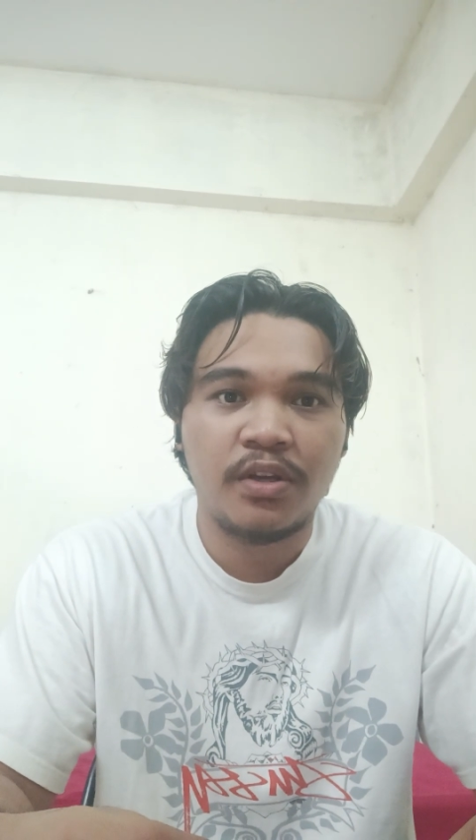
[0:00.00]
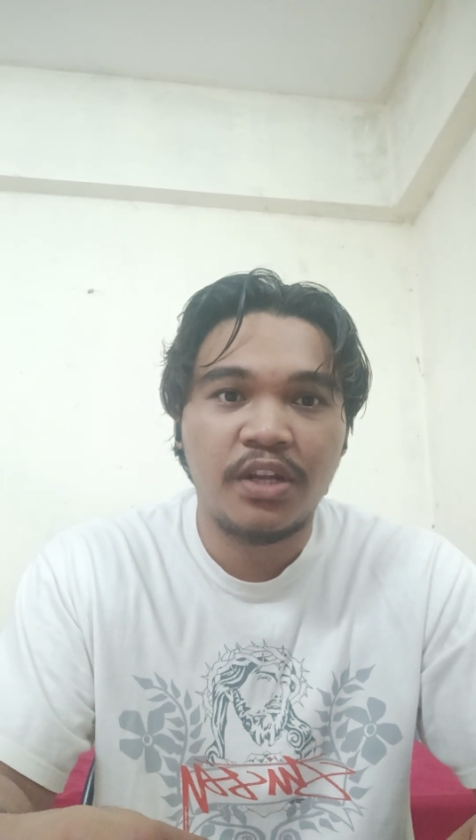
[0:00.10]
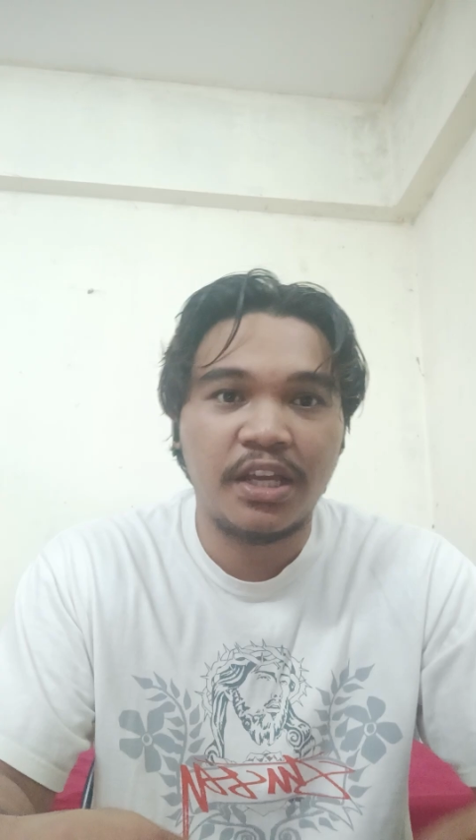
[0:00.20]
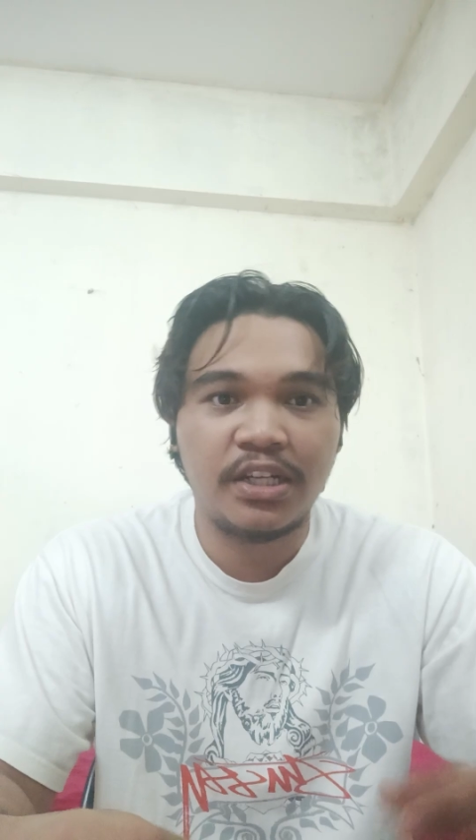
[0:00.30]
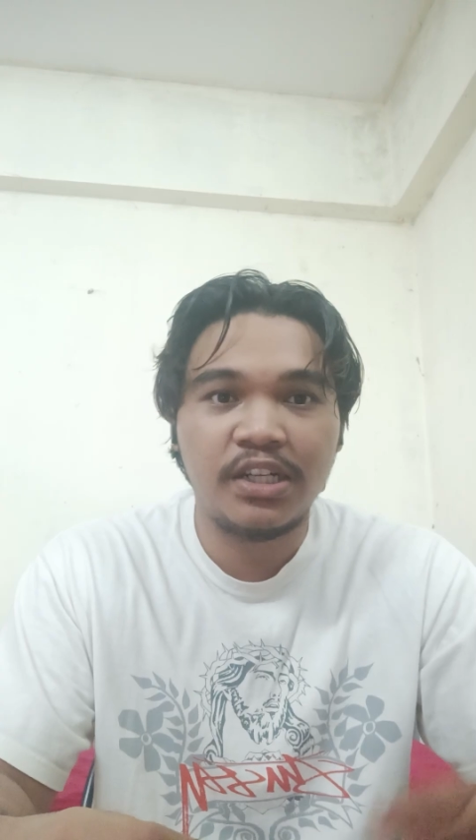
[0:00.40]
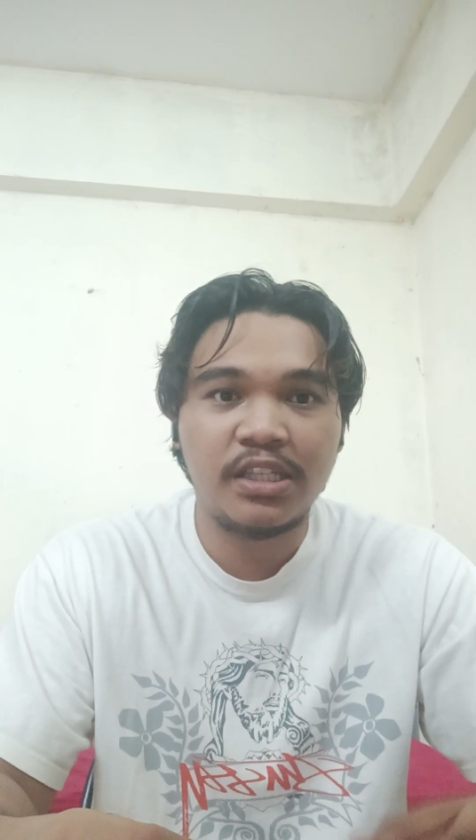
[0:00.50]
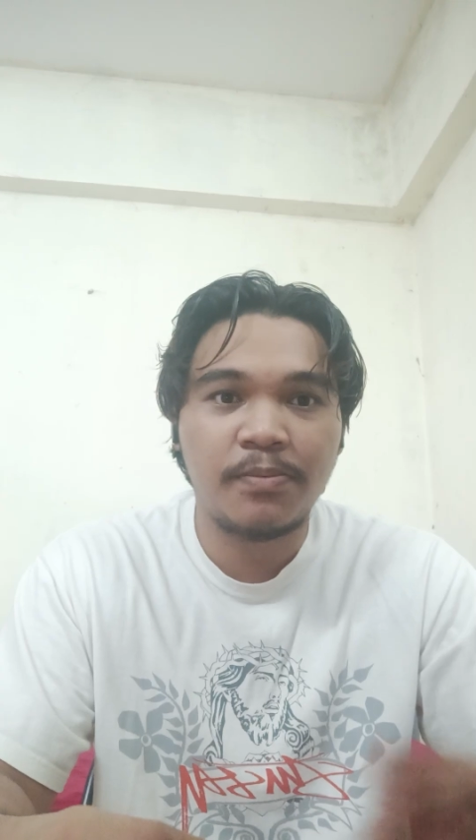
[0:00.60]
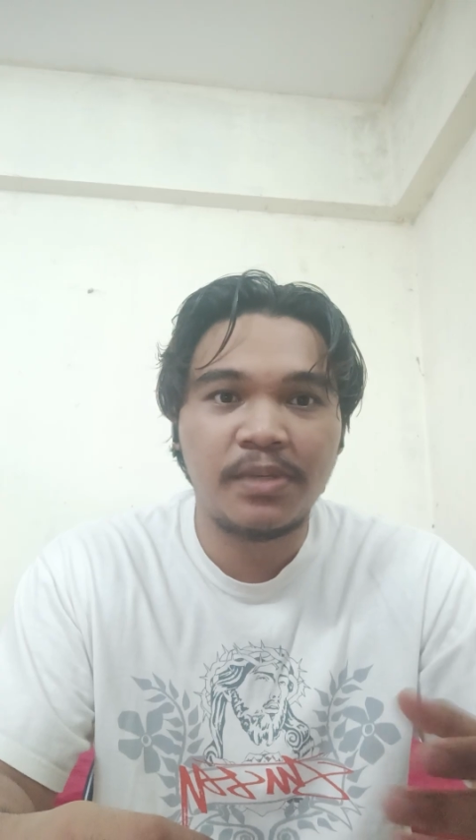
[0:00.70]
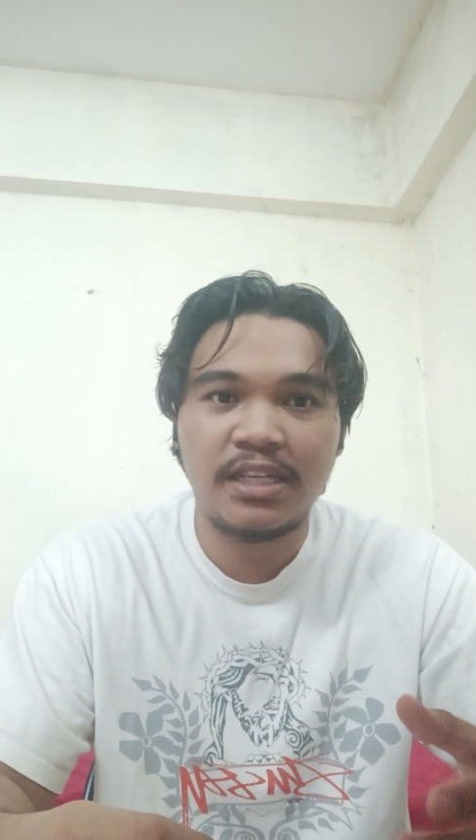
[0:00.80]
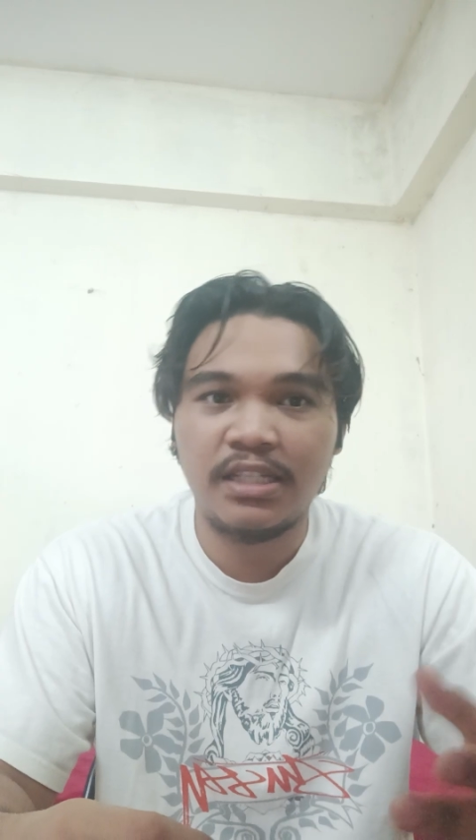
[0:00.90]
They increase the
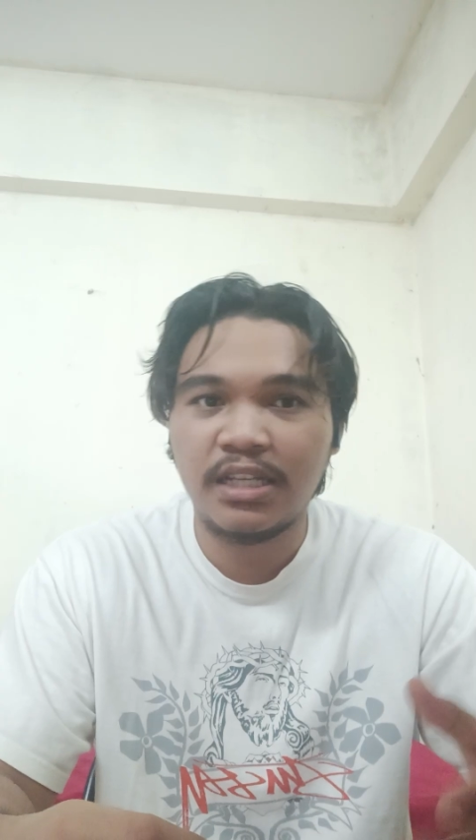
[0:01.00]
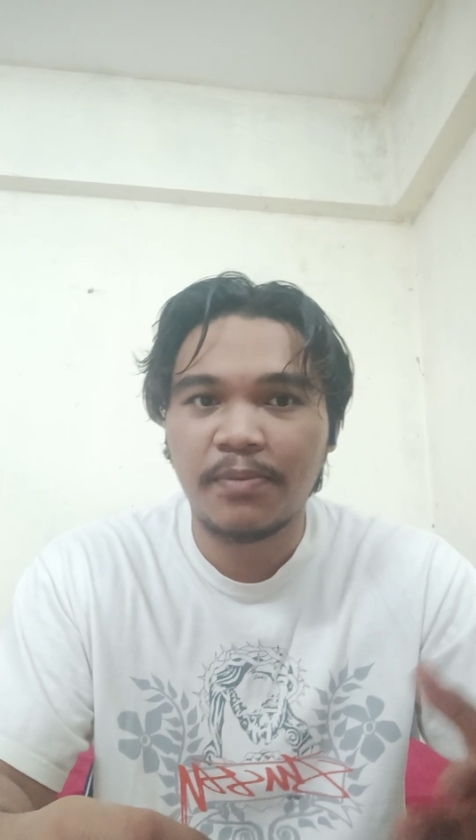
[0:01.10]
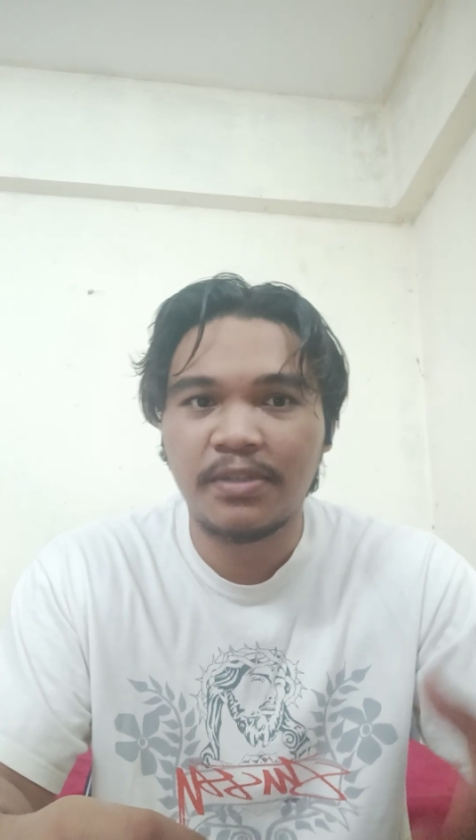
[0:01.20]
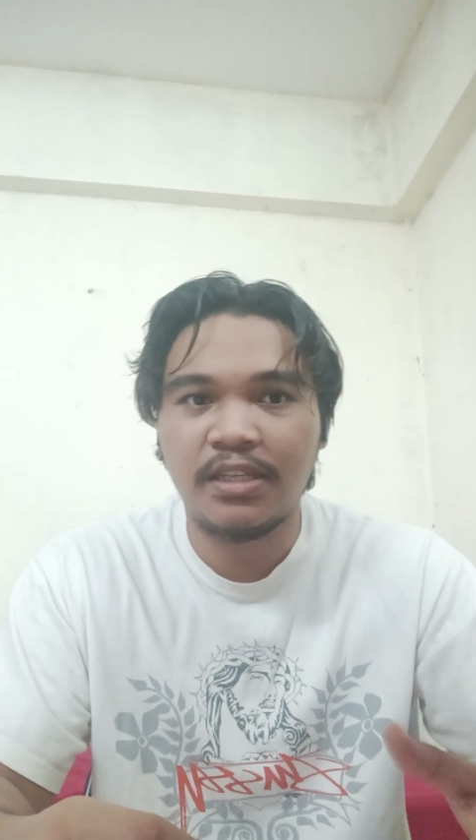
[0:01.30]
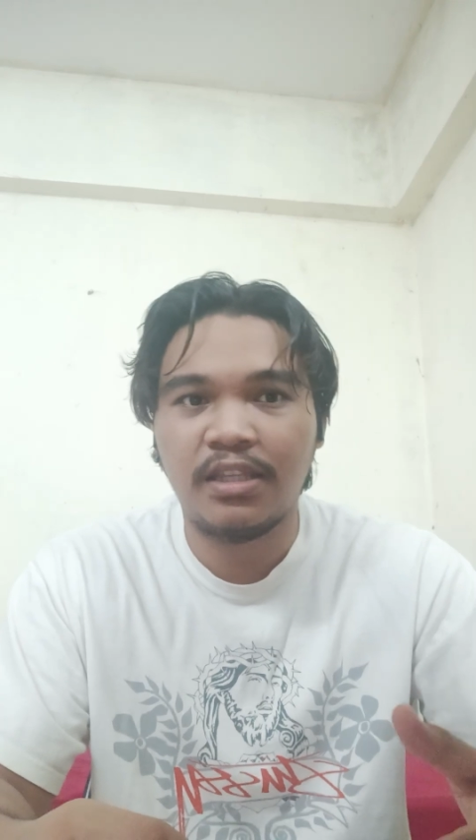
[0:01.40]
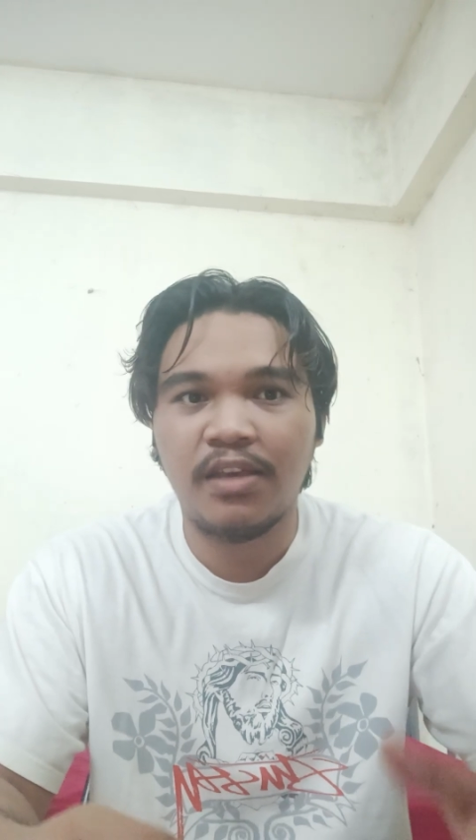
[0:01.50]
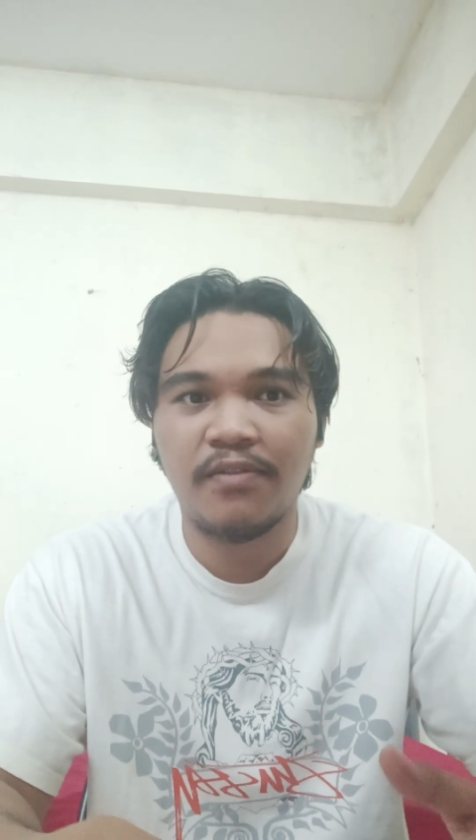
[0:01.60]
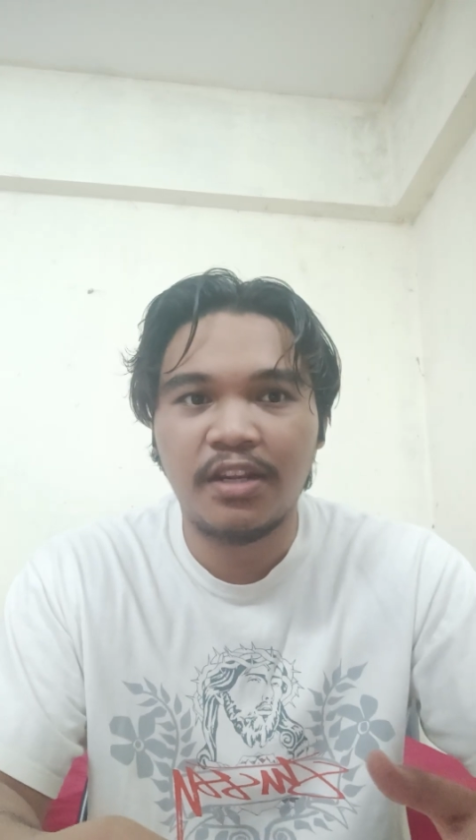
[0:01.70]
passenger capacity if